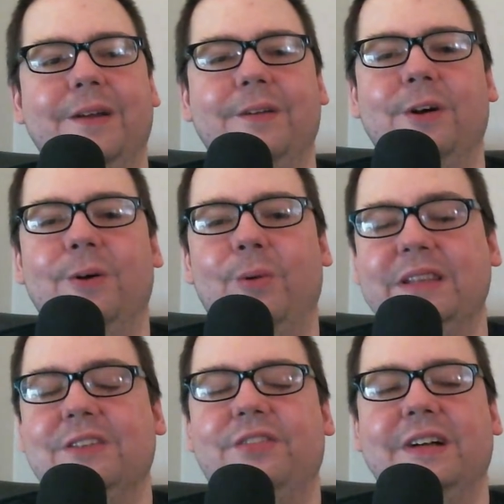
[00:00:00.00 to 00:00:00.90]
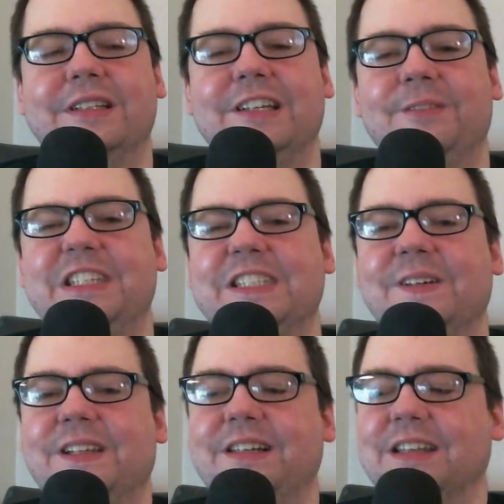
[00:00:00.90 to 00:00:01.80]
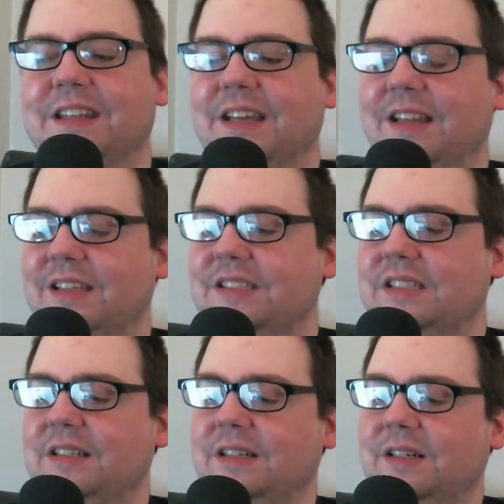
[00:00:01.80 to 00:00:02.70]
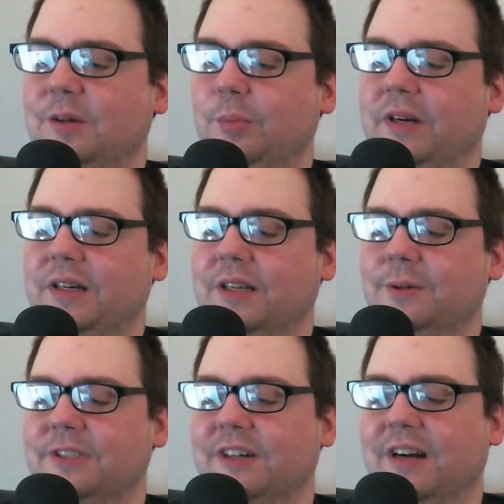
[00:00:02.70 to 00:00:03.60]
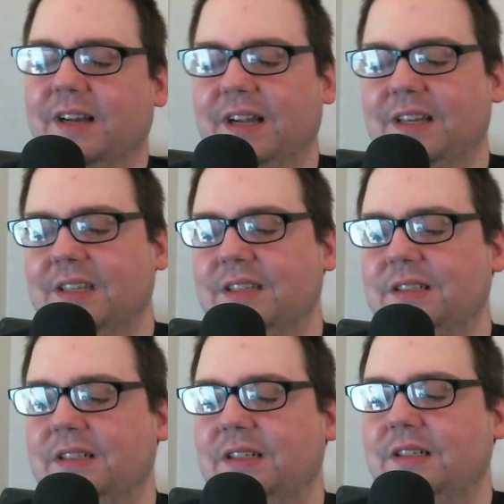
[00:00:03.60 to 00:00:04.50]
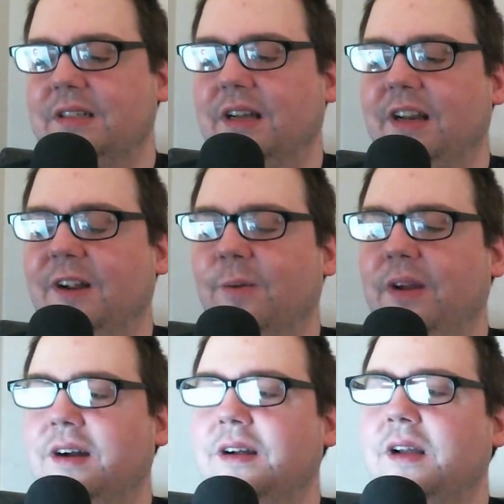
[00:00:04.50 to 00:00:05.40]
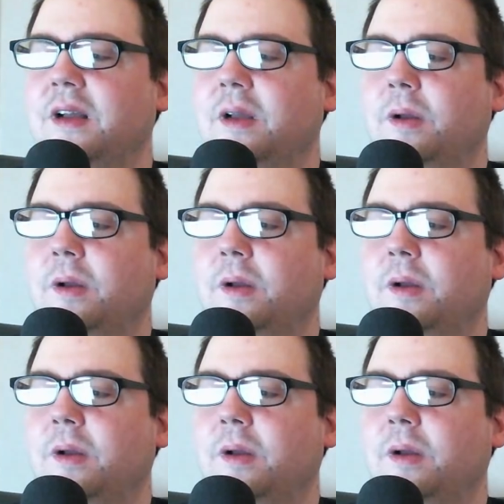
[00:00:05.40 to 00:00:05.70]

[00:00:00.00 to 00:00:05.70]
I don't know what the fuck took me so long to think of this, but it was a great idea. And here we are.